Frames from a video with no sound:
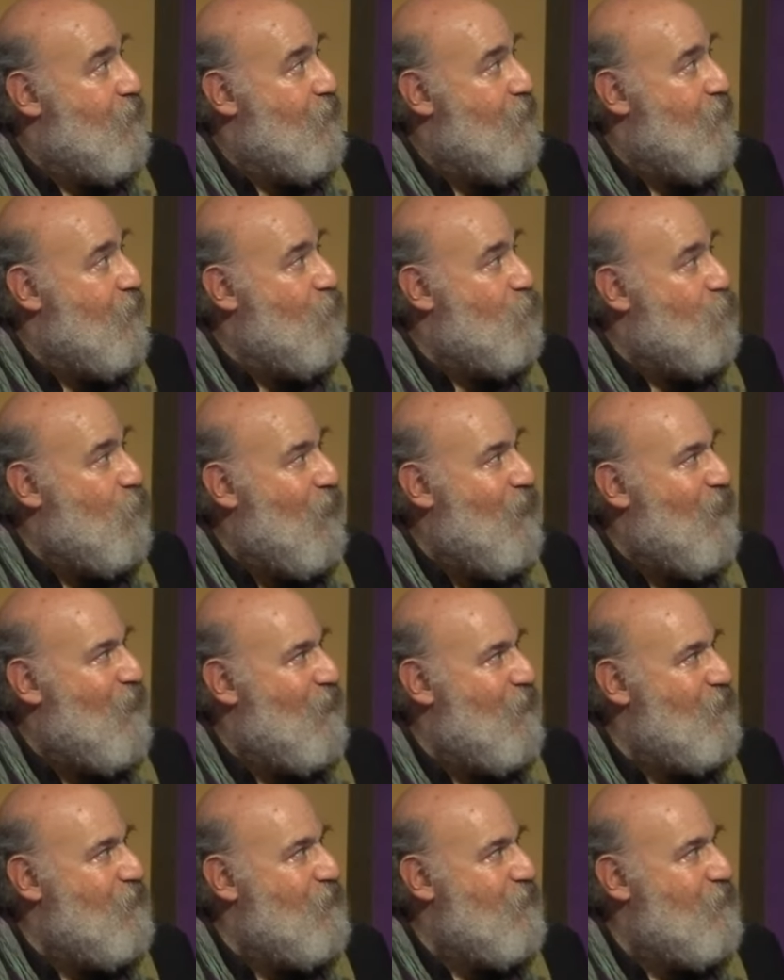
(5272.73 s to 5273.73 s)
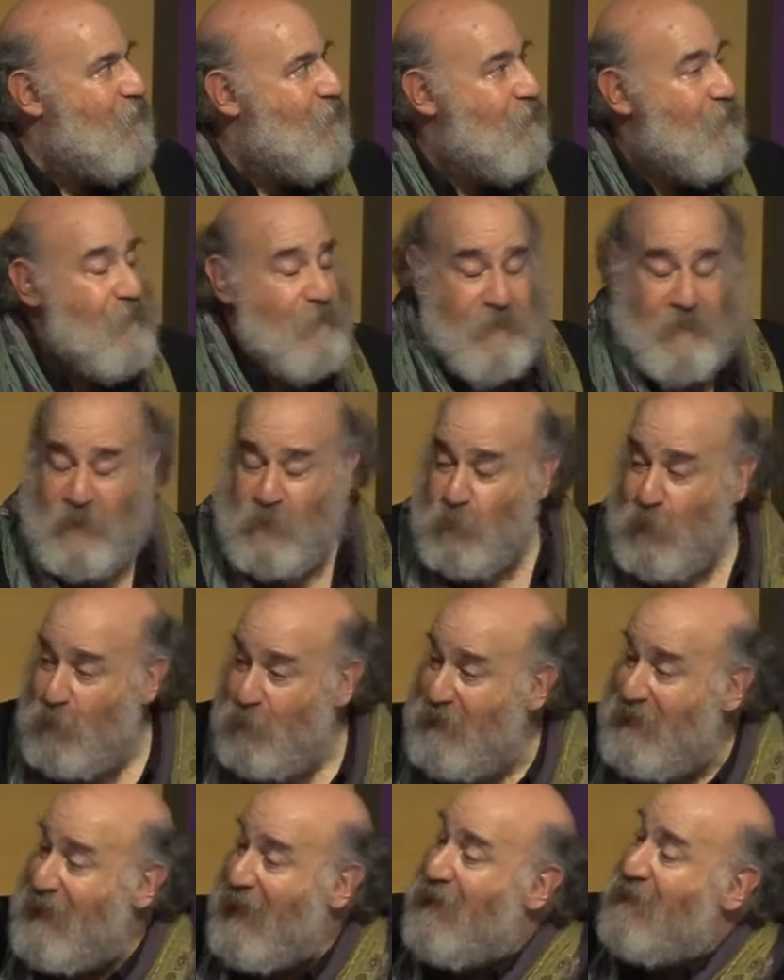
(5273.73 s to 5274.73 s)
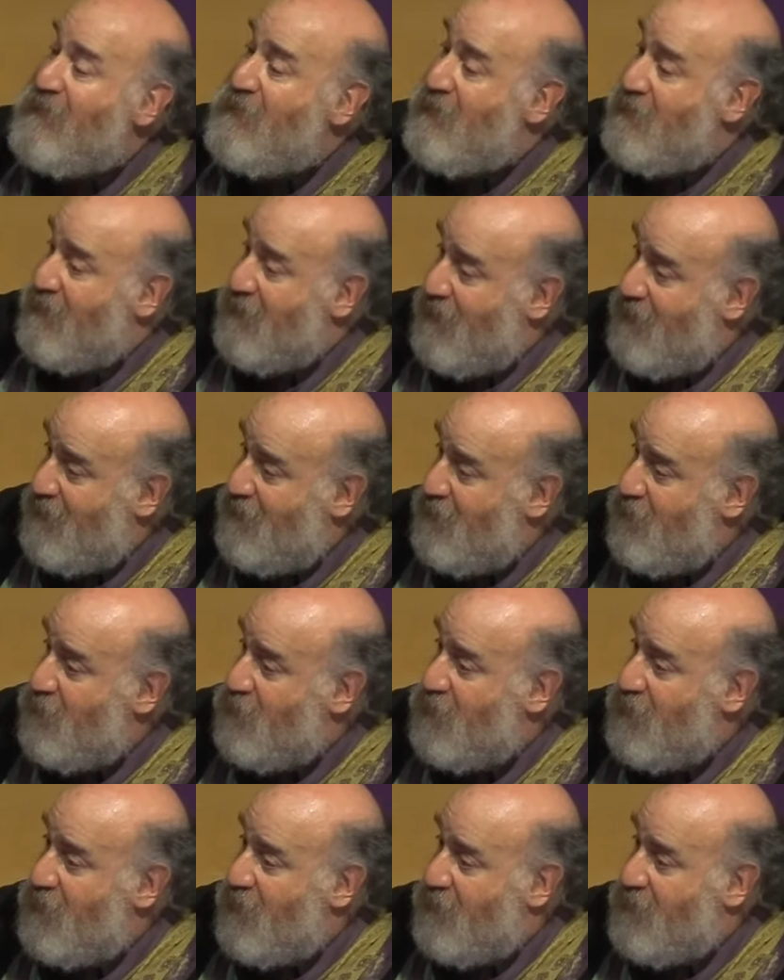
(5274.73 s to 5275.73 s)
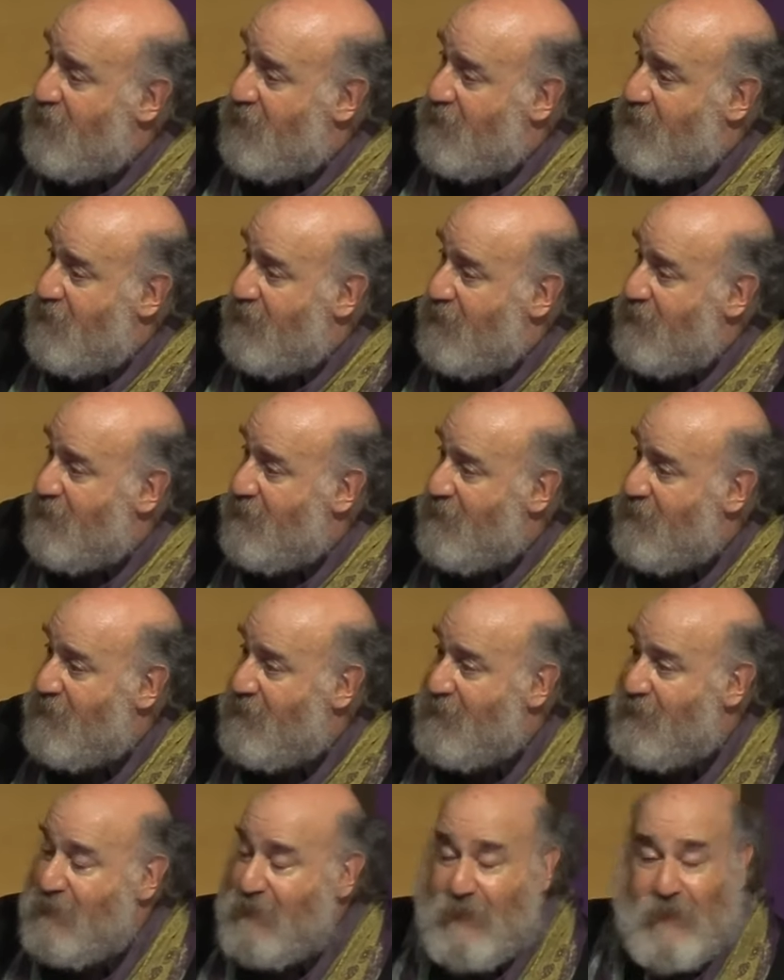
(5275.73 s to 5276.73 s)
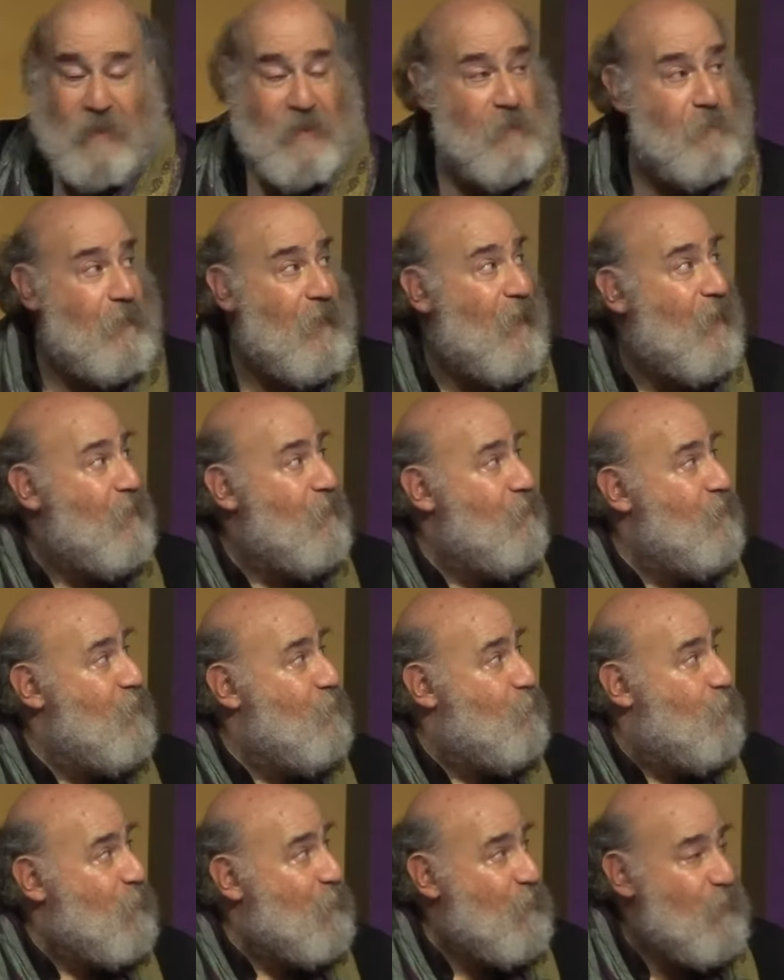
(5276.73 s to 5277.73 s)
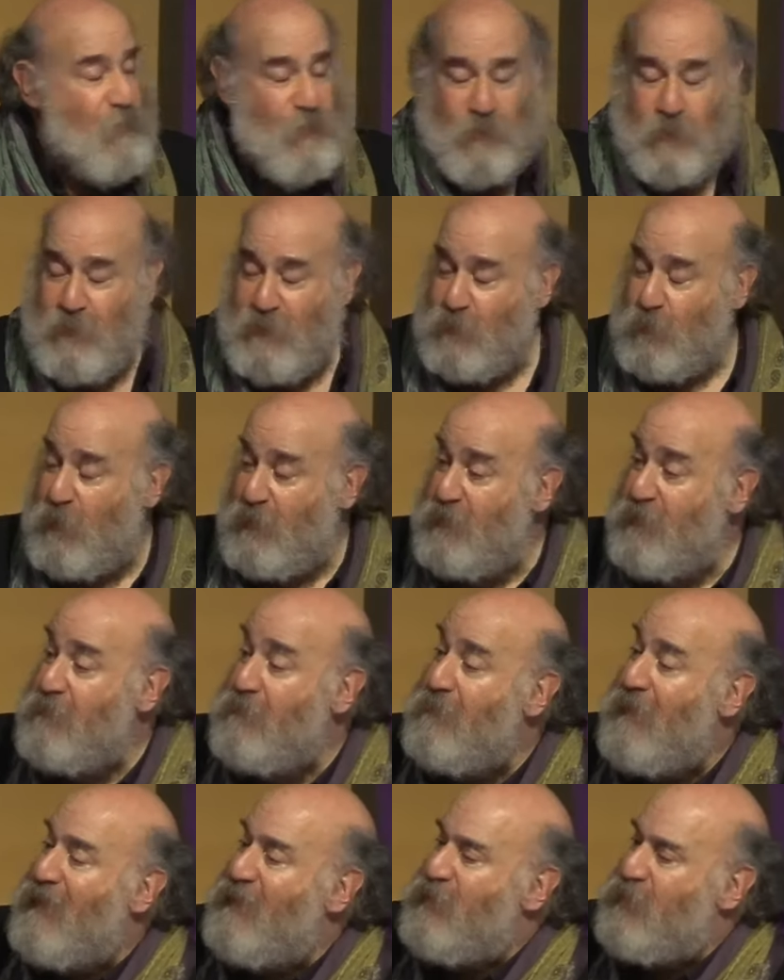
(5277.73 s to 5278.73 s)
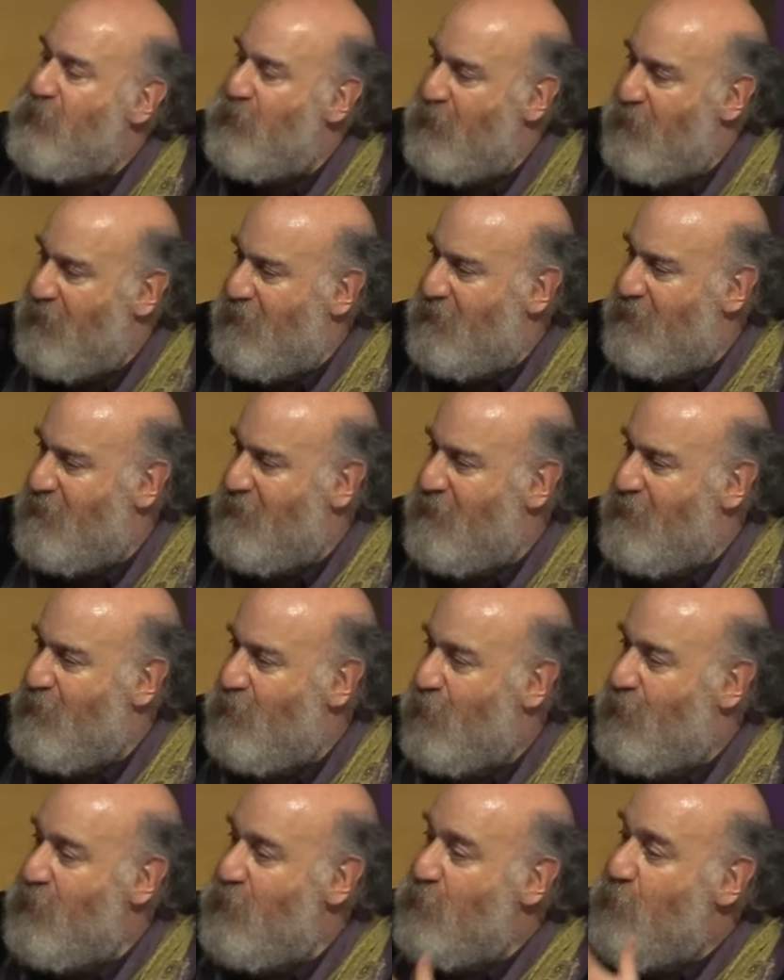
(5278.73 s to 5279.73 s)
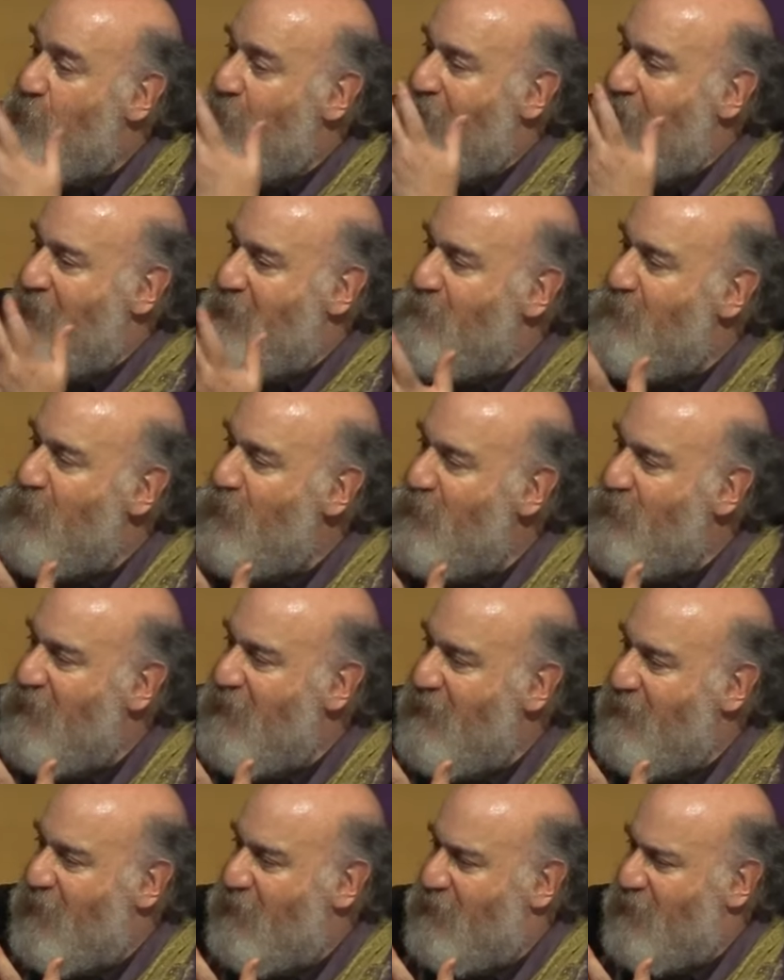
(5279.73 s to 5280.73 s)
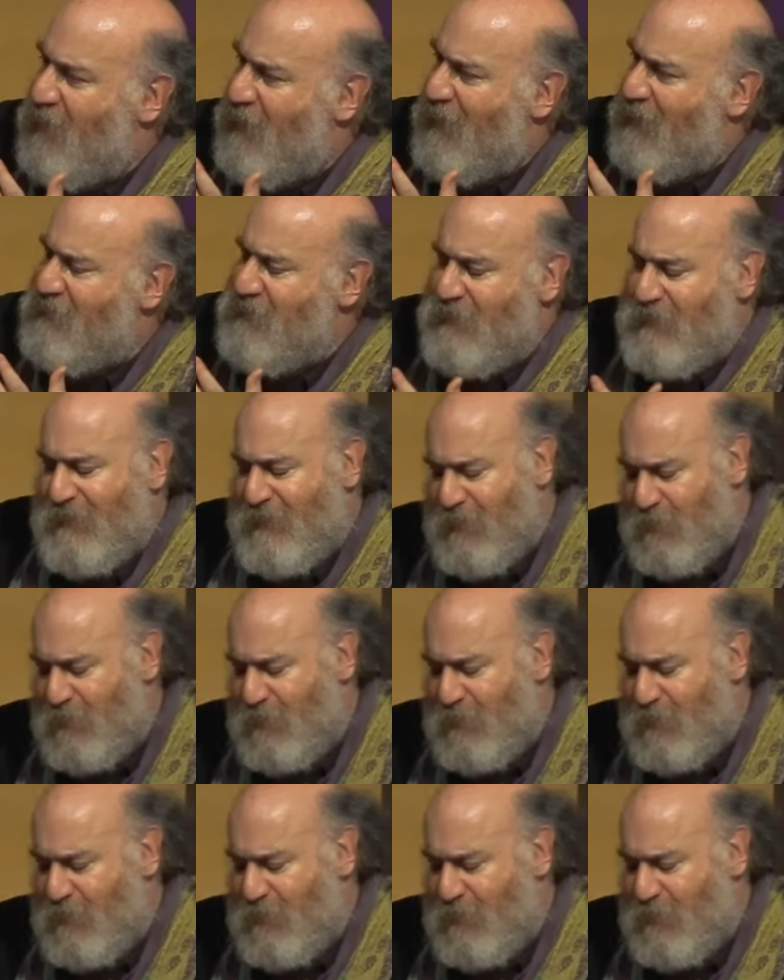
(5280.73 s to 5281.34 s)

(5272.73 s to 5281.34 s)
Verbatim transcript: in red is what we calculate using our theory, and the pattern in blue is what you measure when you look at the movie of the flocks.